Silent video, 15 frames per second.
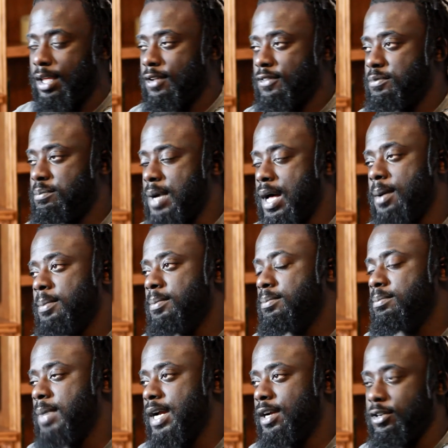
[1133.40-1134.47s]
If
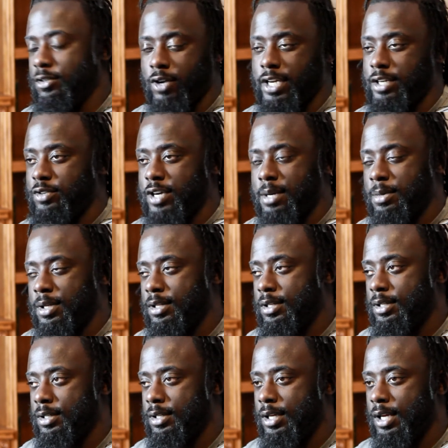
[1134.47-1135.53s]
my
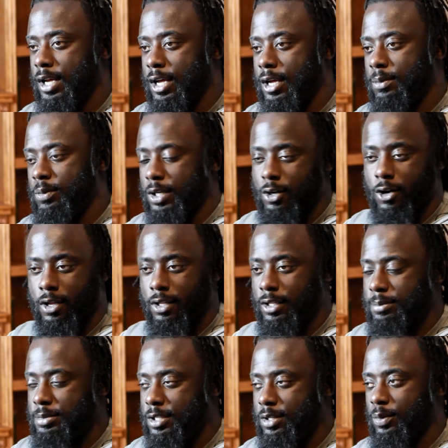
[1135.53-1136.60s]
great-grandmother would
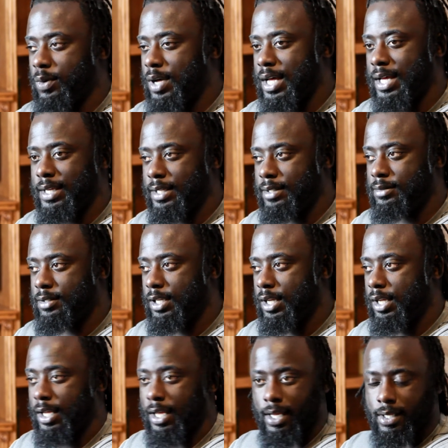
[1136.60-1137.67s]
call up to the Y and,
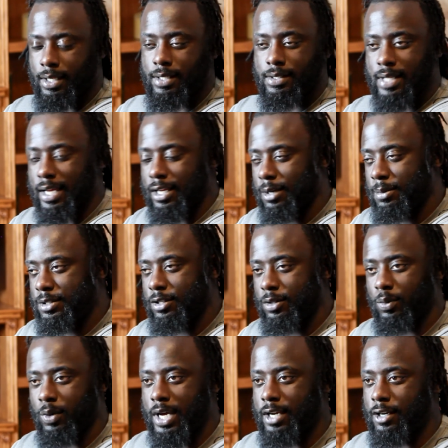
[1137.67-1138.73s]
hey, he's not coming to
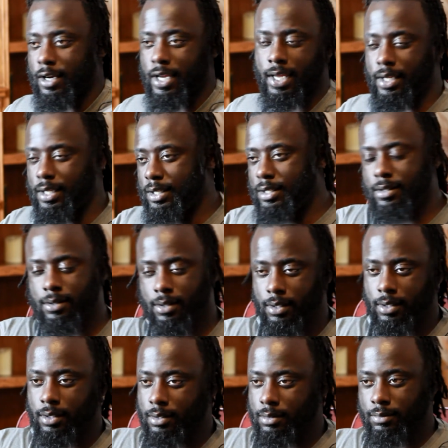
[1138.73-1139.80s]
the Y, or hey,
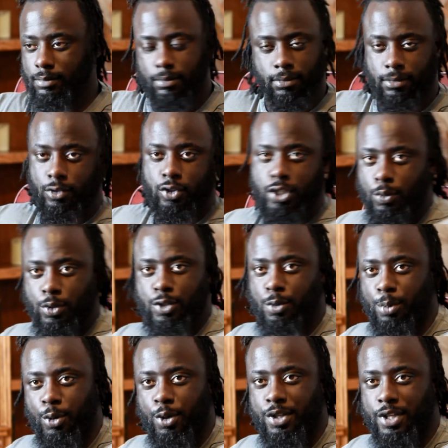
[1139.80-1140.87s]
she would
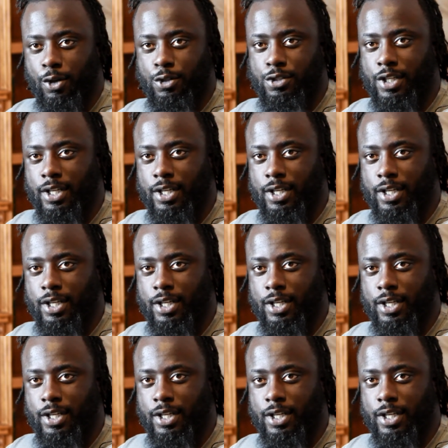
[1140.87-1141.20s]
support those